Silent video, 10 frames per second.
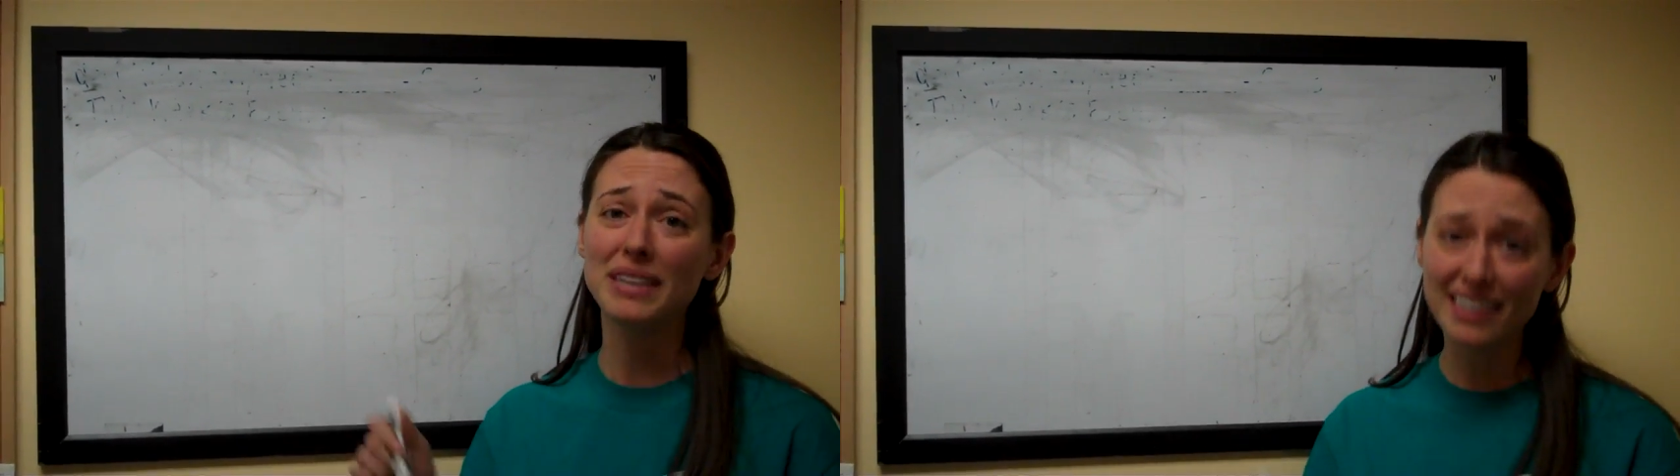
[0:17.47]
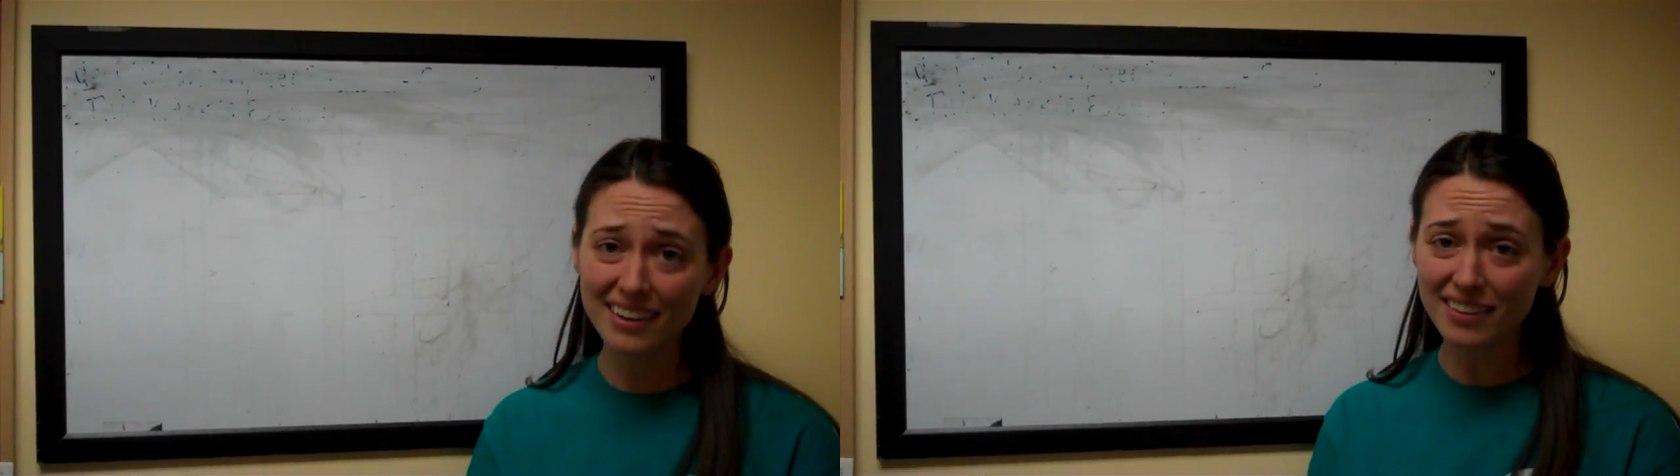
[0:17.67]

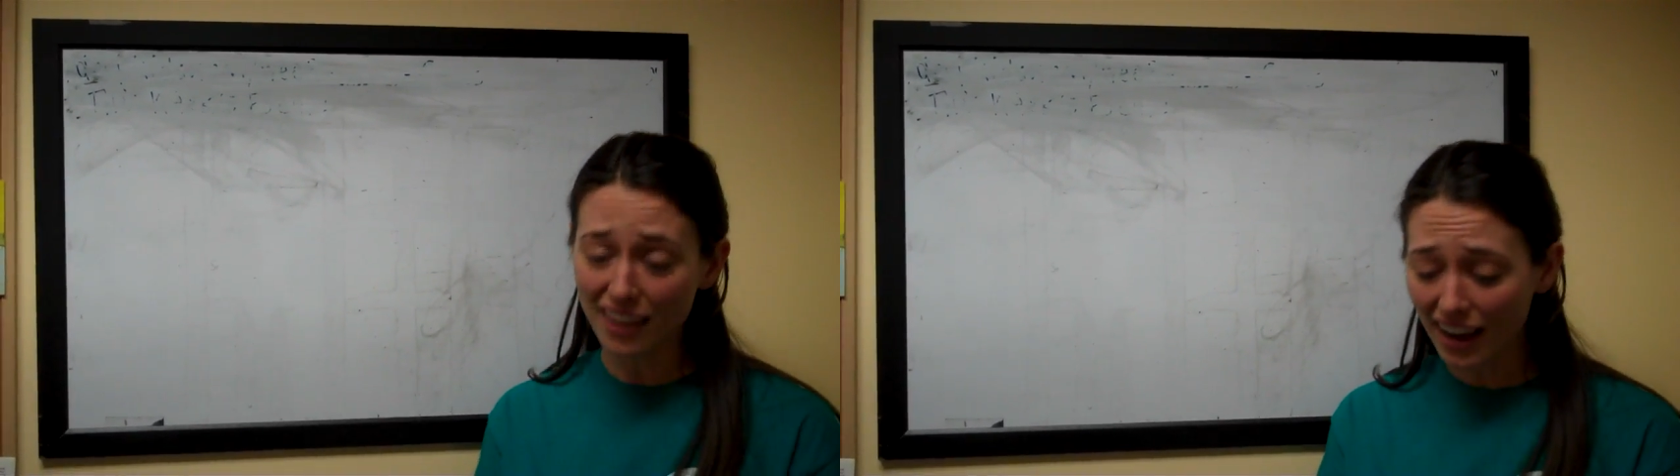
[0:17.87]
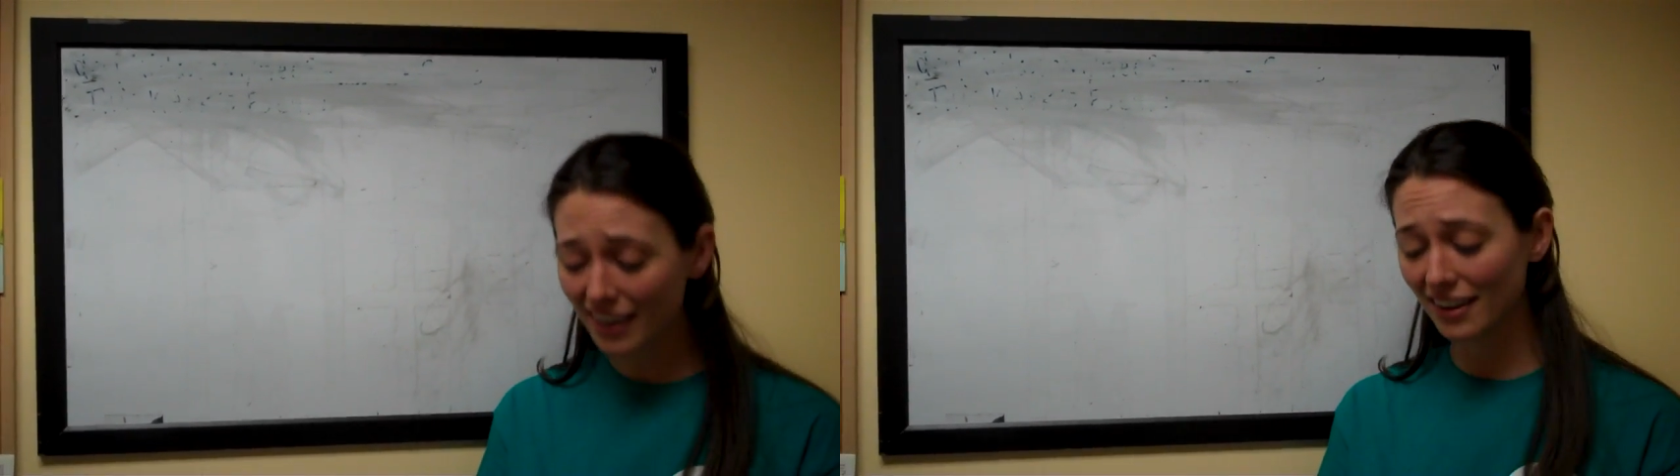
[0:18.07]
me a
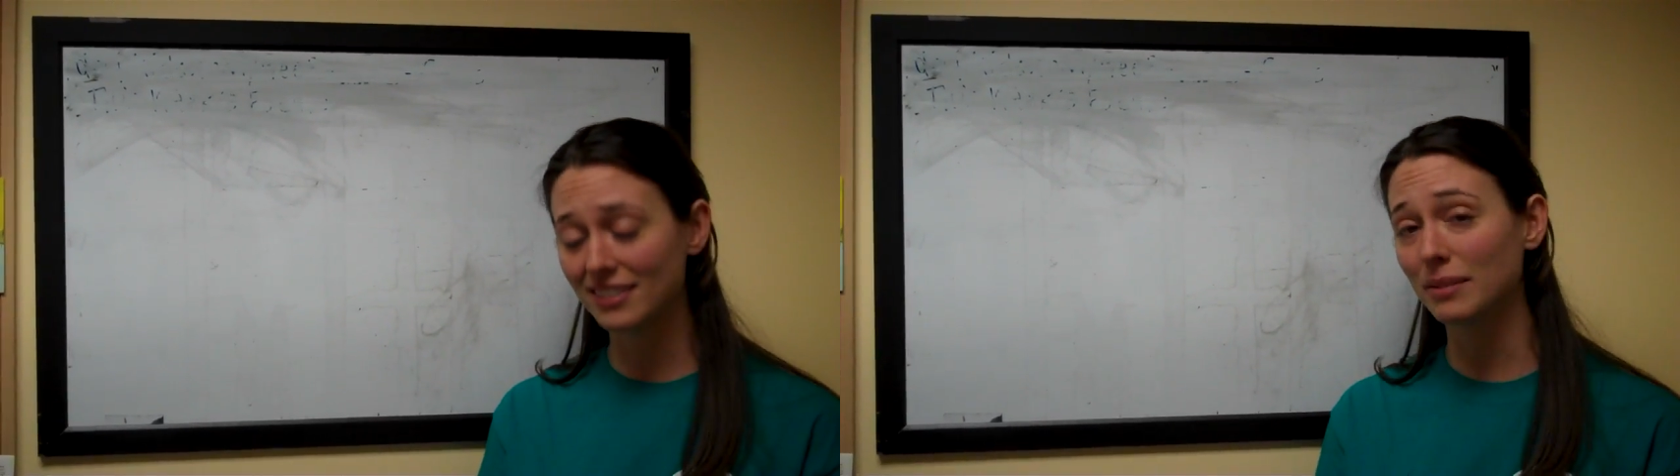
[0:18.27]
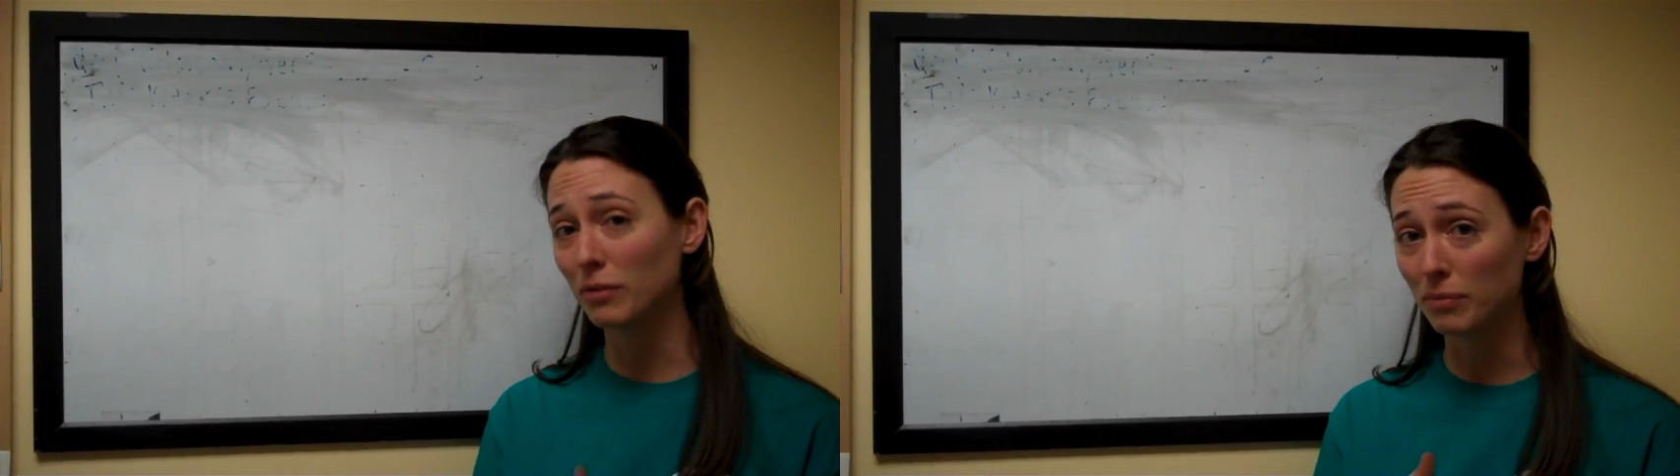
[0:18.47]
lot in
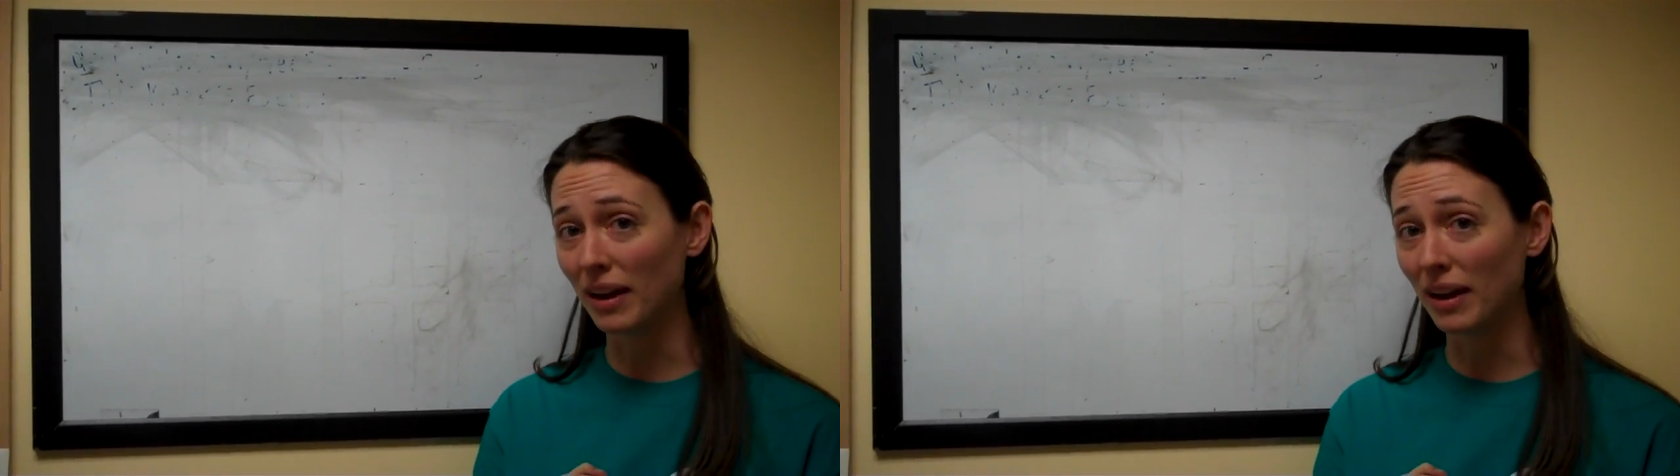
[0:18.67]
some of